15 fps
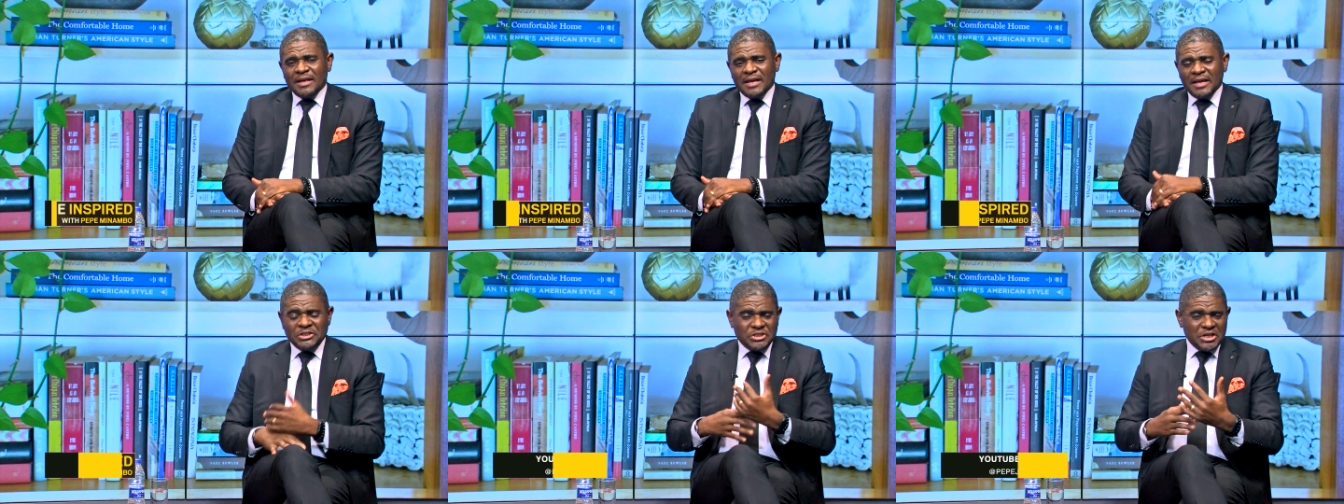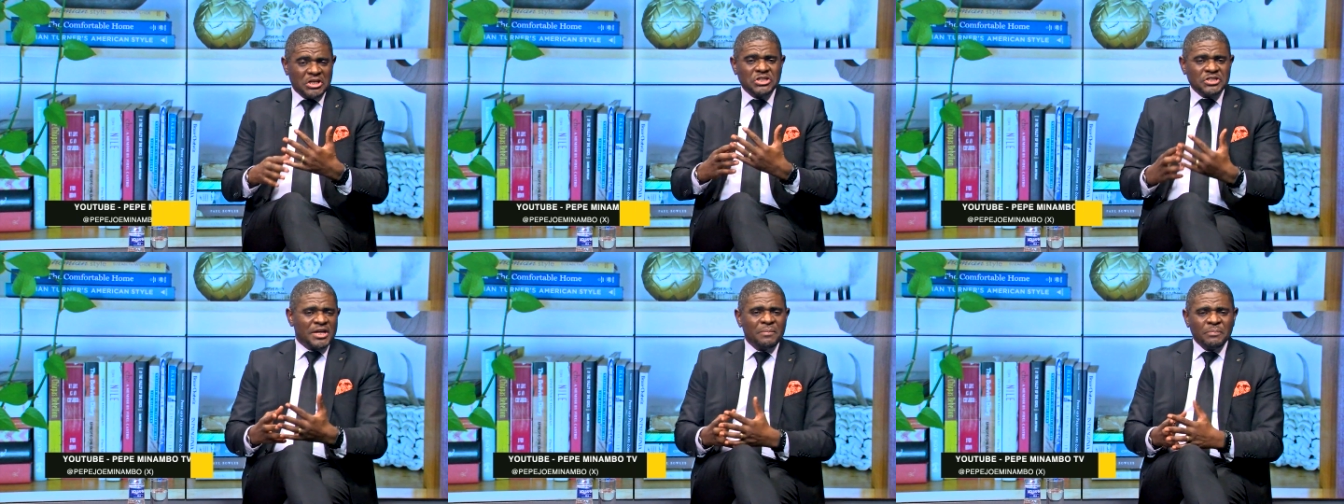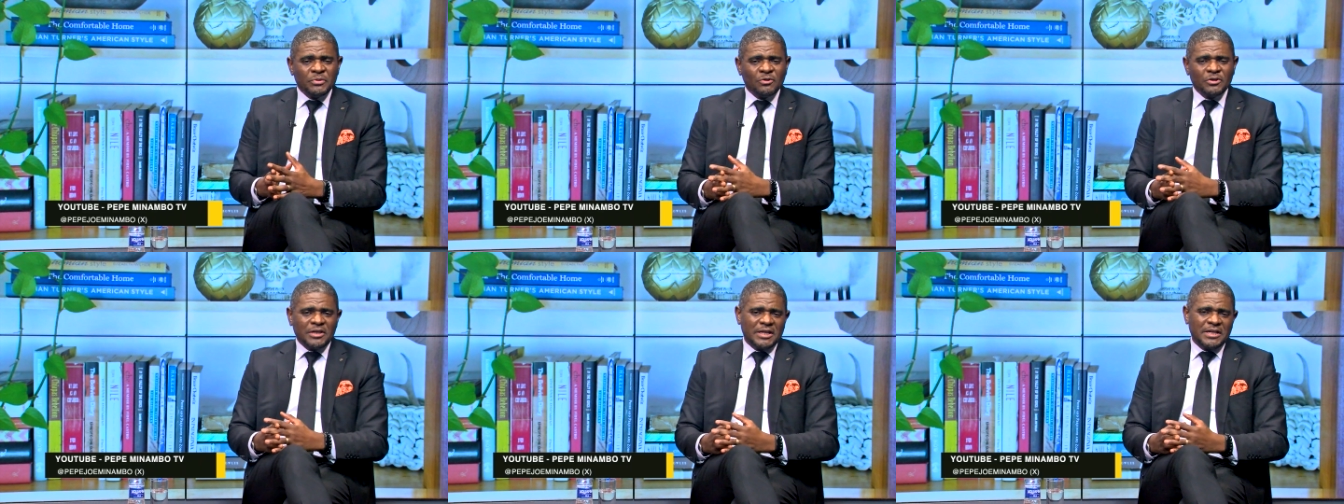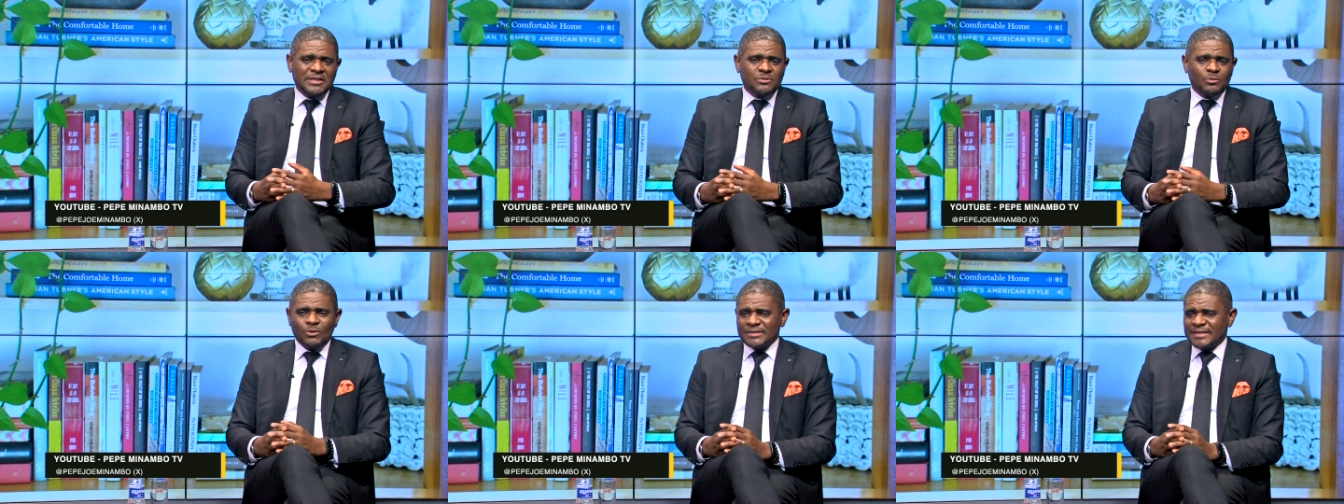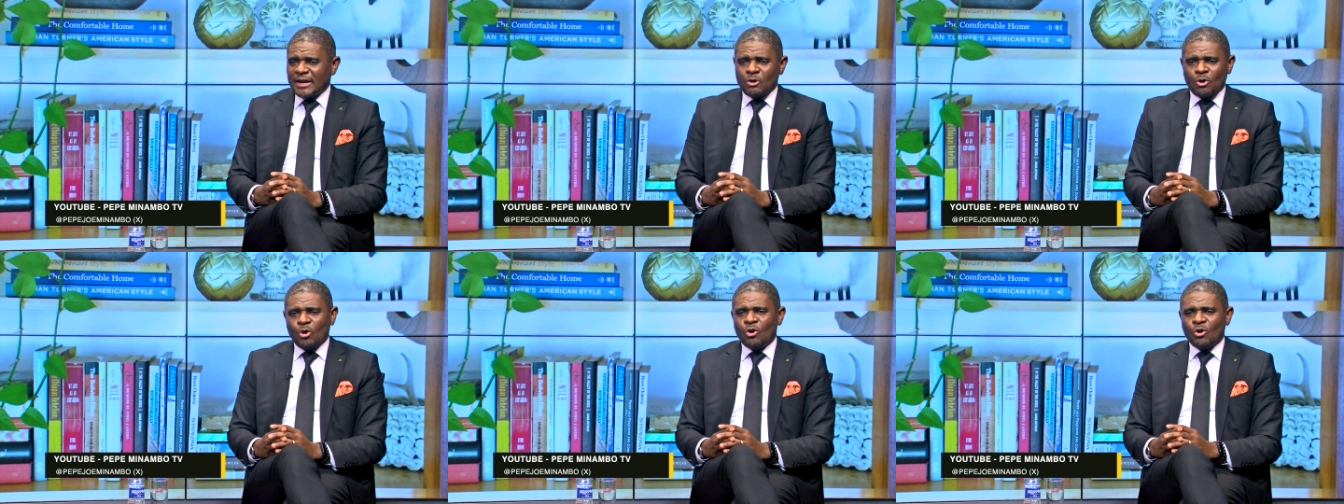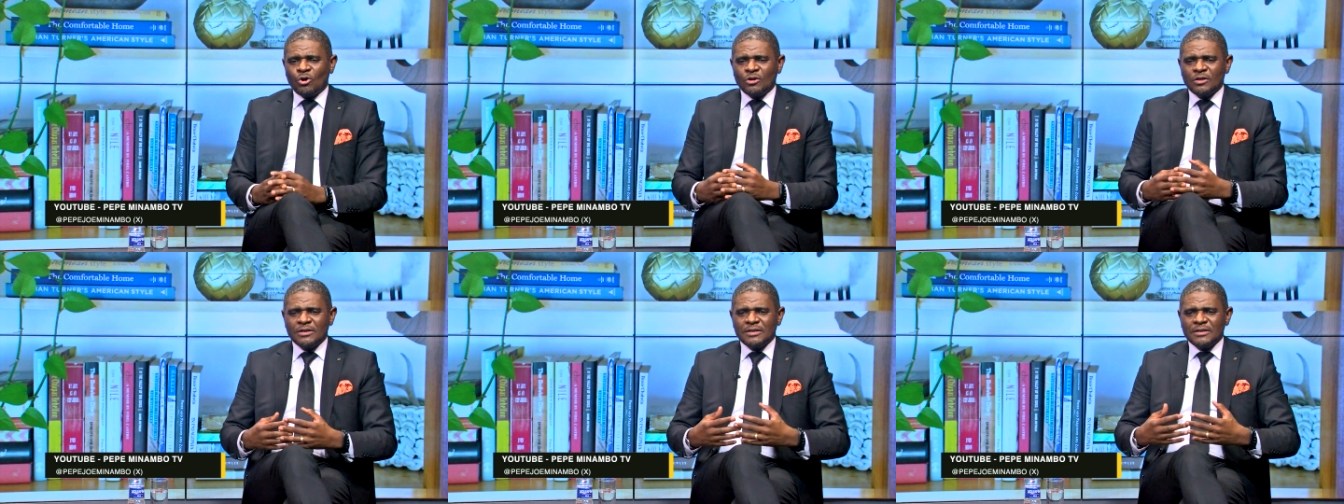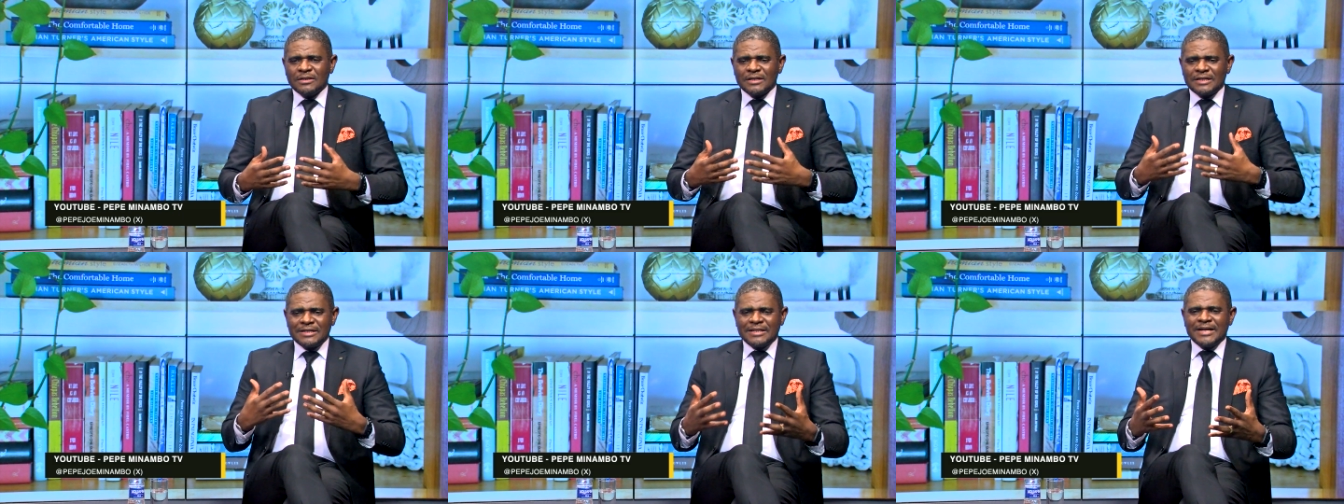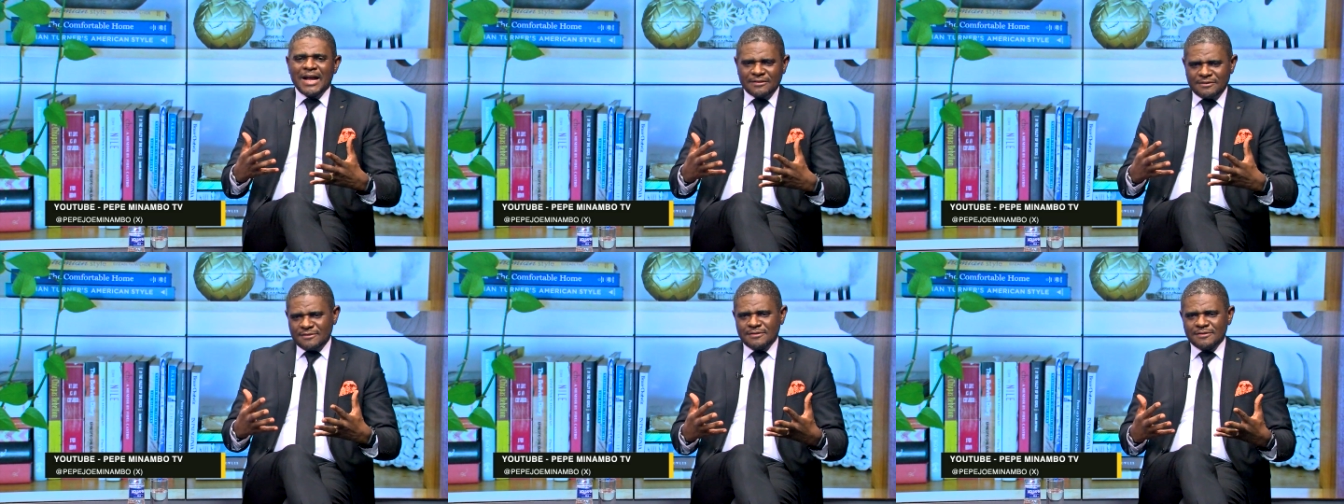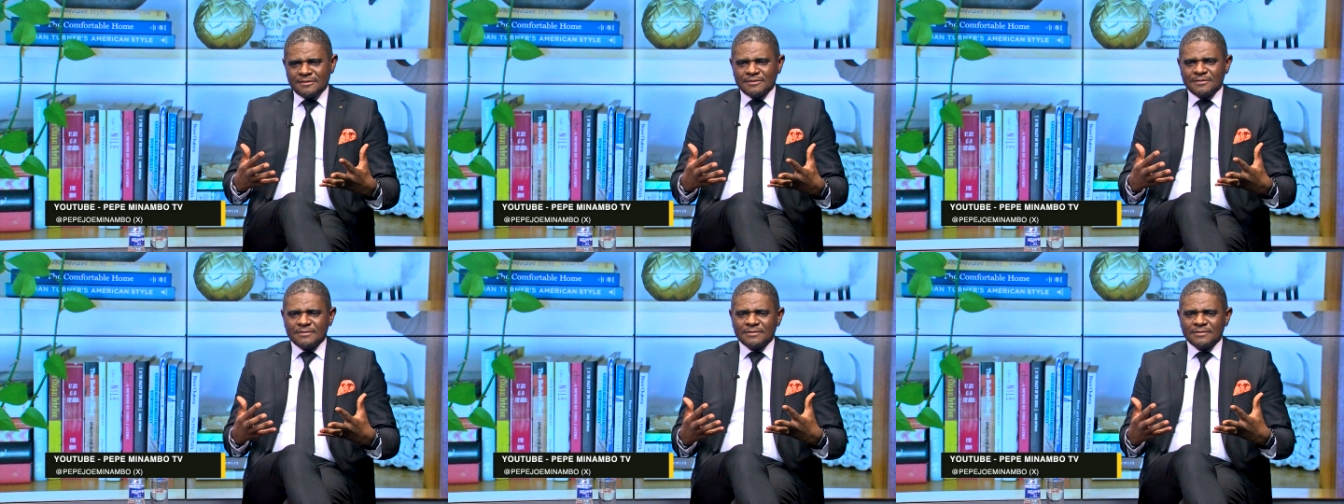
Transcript: a change champion is what I call guts,